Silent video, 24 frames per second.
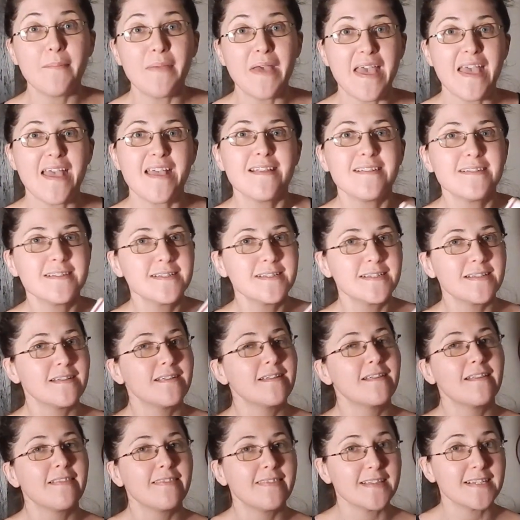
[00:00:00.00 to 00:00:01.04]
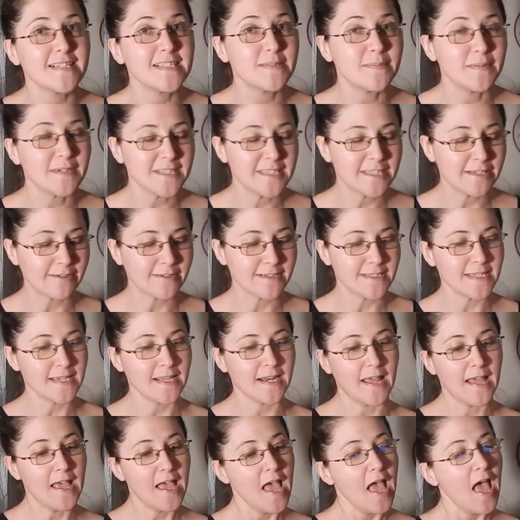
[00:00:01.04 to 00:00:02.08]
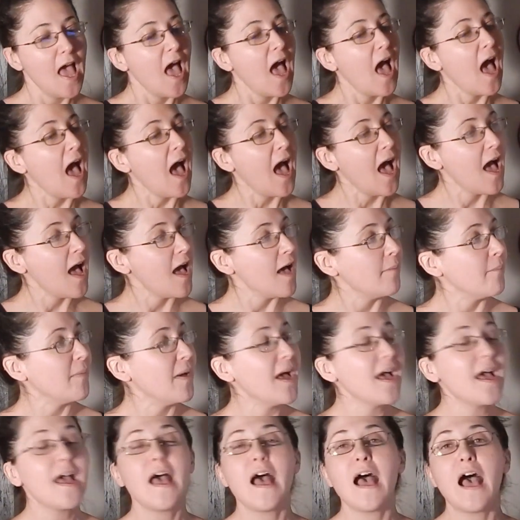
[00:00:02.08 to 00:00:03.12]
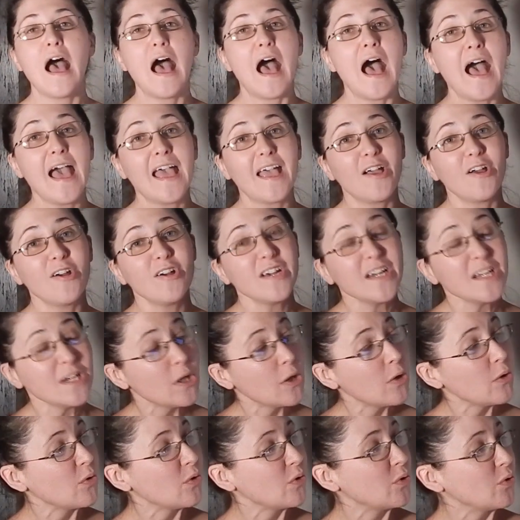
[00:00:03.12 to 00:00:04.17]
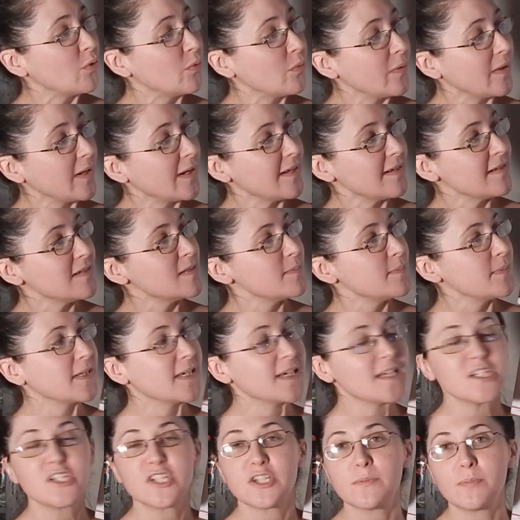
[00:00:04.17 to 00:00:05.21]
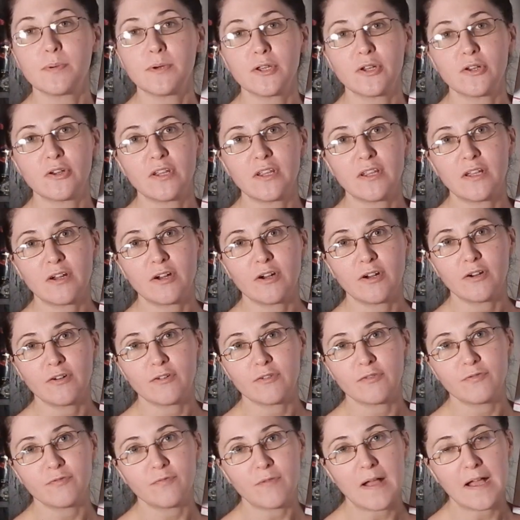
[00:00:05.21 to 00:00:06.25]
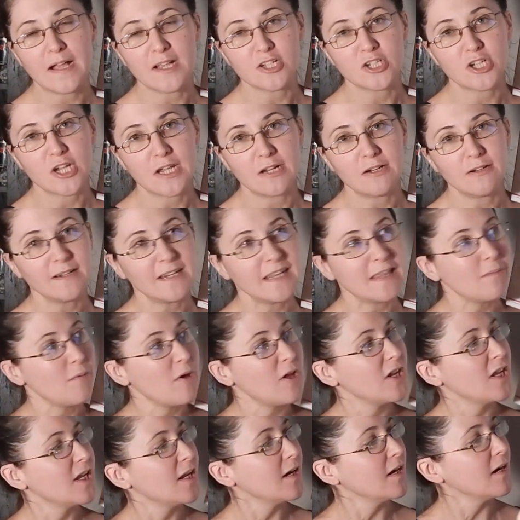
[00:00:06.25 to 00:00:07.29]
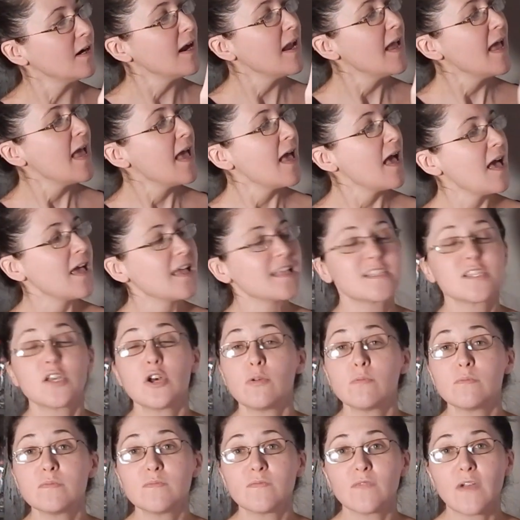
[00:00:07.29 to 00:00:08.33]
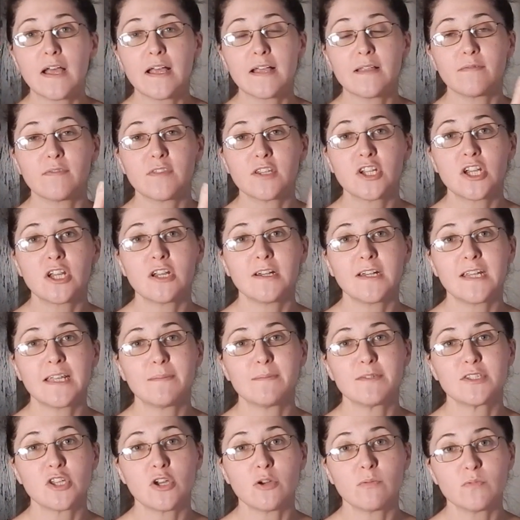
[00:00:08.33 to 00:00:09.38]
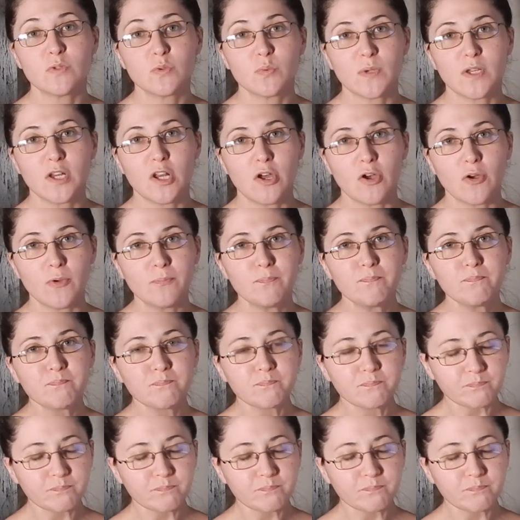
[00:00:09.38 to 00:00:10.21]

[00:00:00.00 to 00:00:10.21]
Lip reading: And this is my Secret Santa. I already know who it is because she put her channel name on here. It's home. The channel name is Home Sweet Home.